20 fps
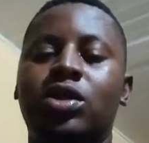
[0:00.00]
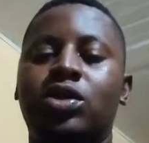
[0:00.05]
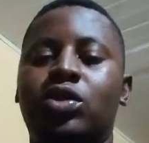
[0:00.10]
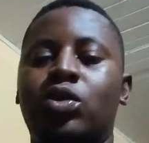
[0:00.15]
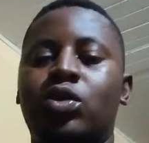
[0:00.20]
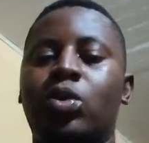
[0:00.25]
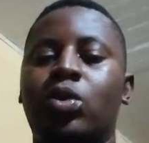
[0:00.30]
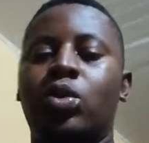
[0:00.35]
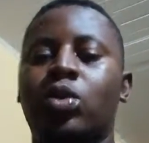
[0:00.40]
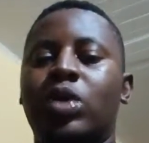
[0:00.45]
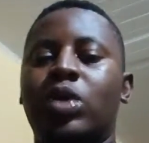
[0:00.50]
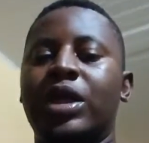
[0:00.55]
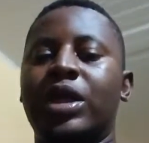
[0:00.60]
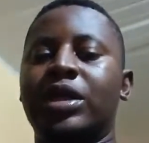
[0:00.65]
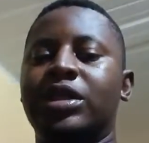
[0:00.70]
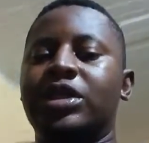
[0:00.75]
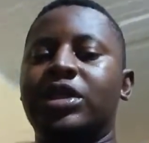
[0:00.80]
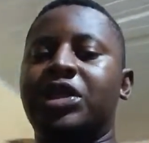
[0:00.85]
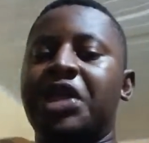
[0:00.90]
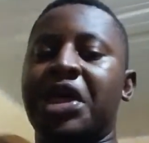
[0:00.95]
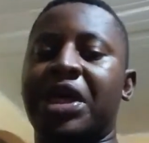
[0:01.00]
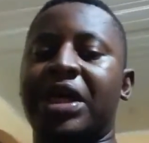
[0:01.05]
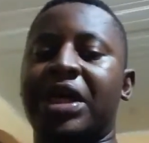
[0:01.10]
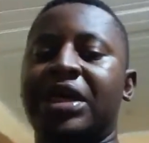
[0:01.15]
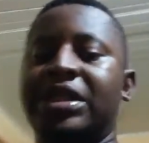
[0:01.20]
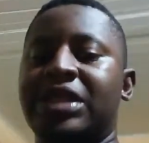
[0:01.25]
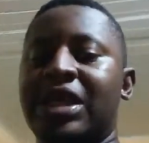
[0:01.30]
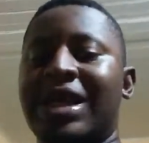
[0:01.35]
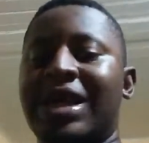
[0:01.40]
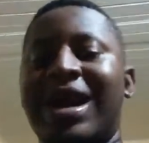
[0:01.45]
to
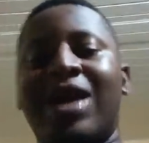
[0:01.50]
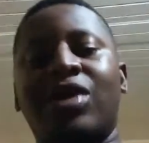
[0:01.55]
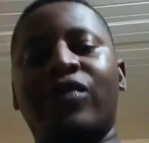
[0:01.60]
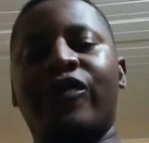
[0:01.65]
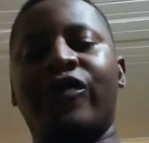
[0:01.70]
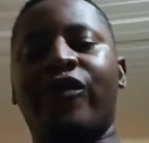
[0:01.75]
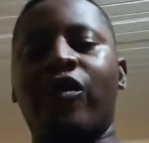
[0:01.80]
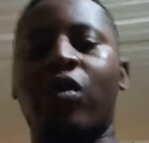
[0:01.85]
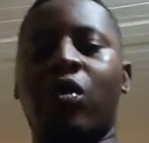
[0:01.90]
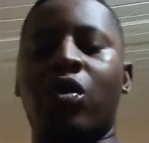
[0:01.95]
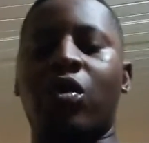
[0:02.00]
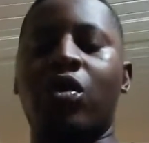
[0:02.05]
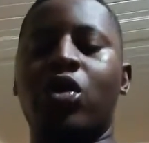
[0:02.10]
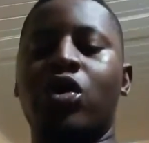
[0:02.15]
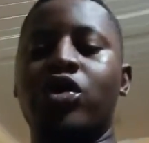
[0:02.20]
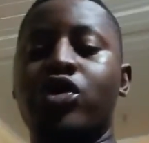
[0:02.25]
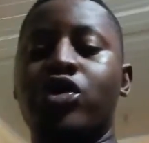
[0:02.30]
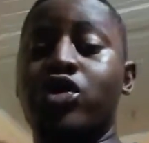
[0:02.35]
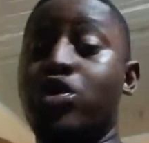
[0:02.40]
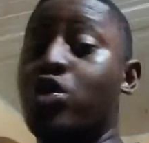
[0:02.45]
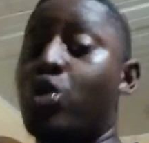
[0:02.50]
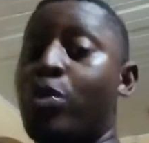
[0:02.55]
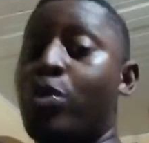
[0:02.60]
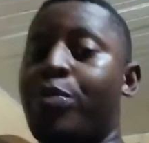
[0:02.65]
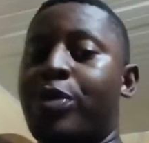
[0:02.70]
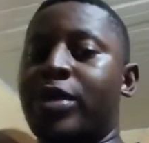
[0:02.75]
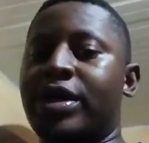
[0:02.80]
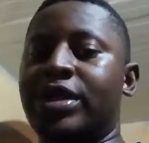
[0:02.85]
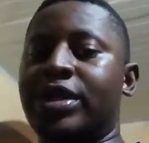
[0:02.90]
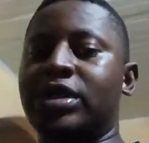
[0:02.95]
check out for new
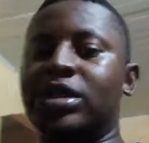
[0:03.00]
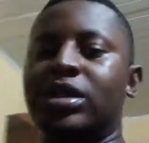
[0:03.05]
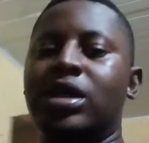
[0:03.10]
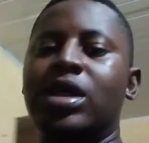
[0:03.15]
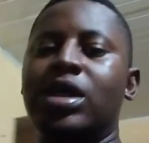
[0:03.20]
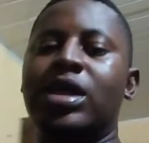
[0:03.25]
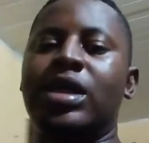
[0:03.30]
openings.